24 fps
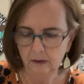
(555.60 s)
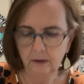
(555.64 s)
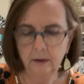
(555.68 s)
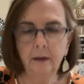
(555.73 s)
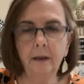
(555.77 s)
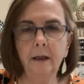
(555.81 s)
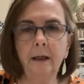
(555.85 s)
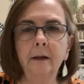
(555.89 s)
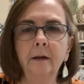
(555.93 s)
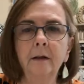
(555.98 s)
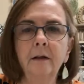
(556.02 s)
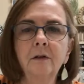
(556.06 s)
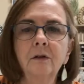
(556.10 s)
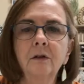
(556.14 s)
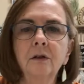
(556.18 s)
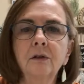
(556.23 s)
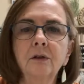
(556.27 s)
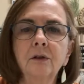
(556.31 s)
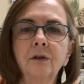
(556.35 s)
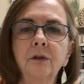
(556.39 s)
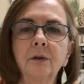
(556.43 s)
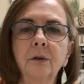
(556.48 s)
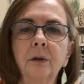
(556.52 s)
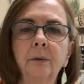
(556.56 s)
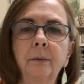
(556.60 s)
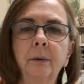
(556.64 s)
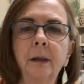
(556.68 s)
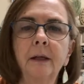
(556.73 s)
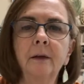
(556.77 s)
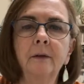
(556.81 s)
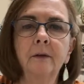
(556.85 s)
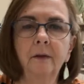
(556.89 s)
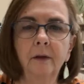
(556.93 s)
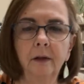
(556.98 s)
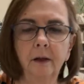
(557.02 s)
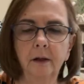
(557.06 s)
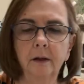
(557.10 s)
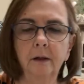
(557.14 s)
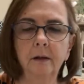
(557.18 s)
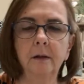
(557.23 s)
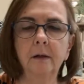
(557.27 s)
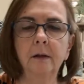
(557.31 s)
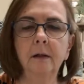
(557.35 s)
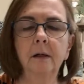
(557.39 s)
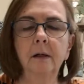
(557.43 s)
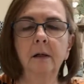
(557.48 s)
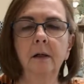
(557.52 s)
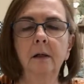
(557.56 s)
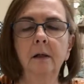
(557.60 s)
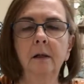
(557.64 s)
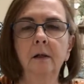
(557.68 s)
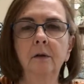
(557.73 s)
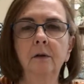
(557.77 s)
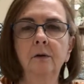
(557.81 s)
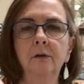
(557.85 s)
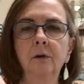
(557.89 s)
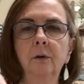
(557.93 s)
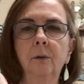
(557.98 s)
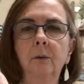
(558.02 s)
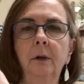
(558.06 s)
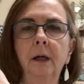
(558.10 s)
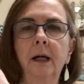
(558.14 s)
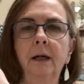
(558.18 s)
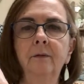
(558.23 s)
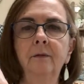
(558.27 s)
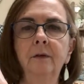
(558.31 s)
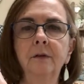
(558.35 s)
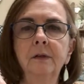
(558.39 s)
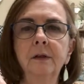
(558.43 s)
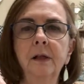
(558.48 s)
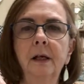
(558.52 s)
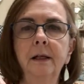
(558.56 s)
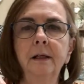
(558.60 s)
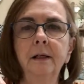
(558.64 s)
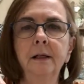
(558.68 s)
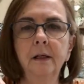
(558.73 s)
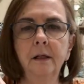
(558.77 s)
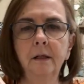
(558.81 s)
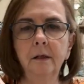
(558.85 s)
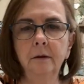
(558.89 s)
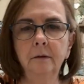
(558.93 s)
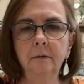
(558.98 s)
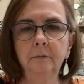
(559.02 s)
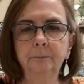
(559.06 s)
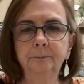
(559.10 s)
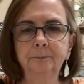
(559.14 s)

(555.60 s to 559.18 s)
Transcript: Okay, let's just do it right there. So we'll have this on here.